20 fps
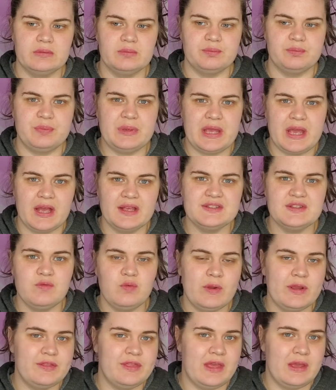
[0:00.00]
because
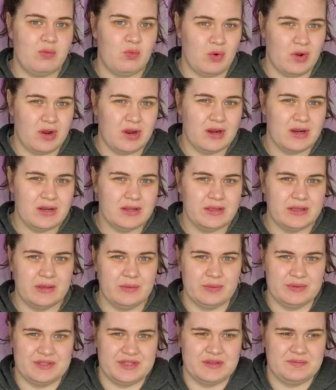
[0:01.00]
of where they were,
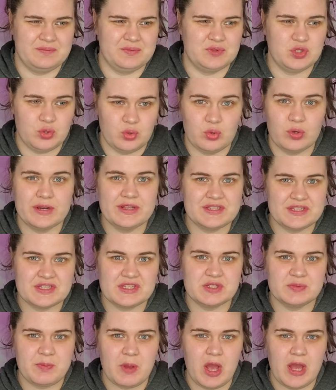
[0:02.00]
it was a tourist
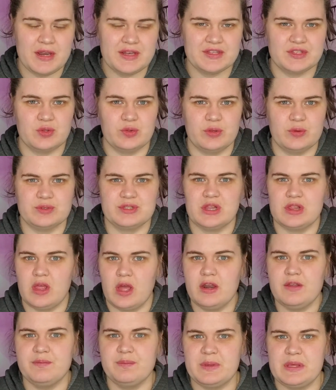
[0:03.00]
spot, so there was a
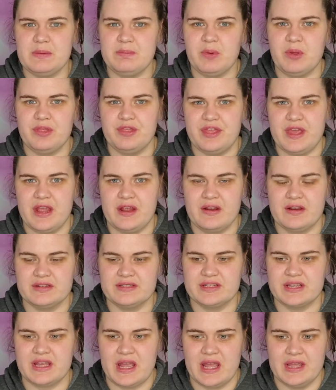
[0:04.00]
lot of people there
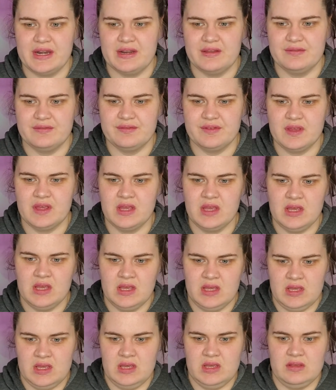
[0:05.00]
to kind of
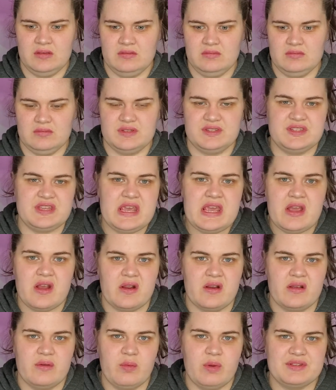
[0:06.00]
see
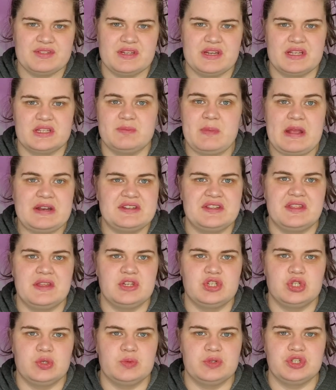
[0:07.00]
her. It wasn't expected that
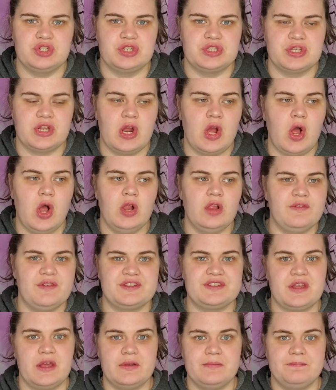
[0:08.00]
she was just going to all of a
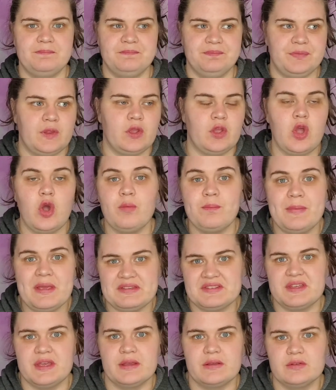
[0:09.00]
sudden go
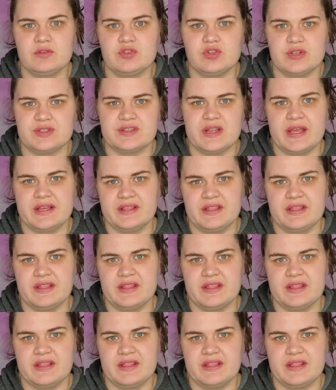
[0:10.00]
missing just like